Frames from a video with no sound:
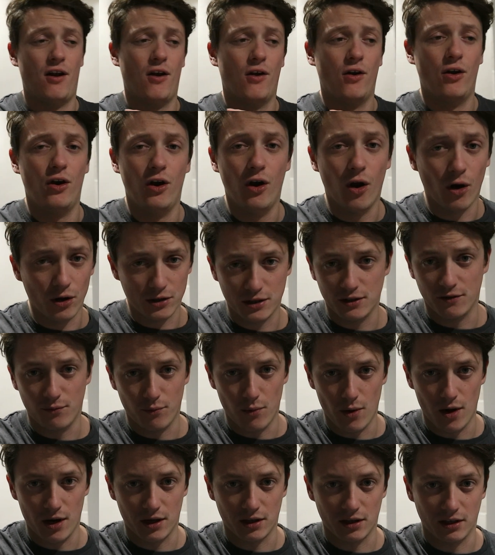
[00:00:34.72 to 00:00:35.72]
a lot lot
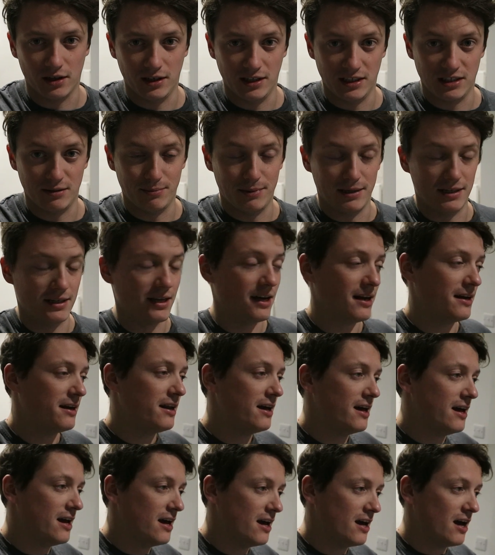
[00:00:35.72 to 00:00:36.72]
of work that needs to be
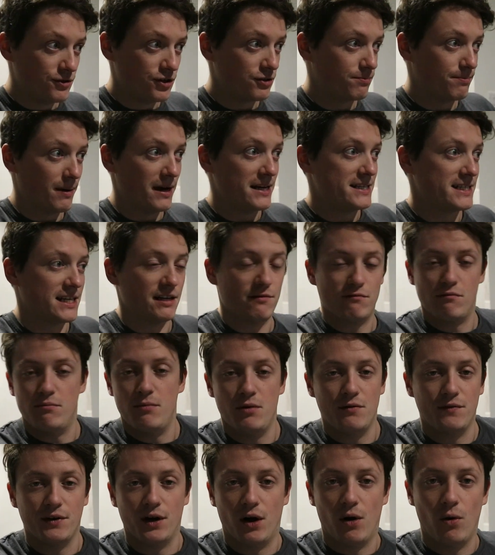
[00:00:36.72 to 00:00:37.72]
done, just basically
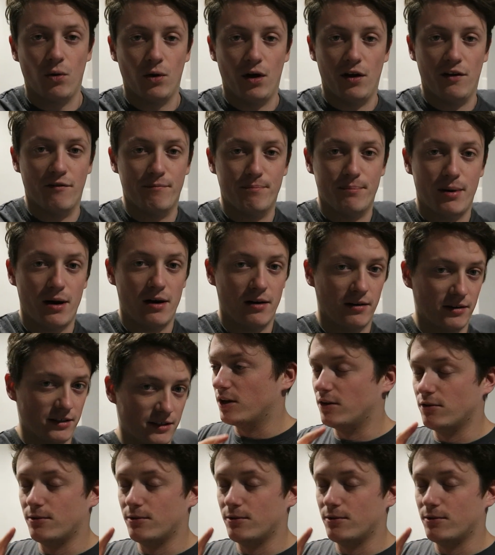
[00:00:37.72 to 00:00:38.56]
removing a whole load of bugs.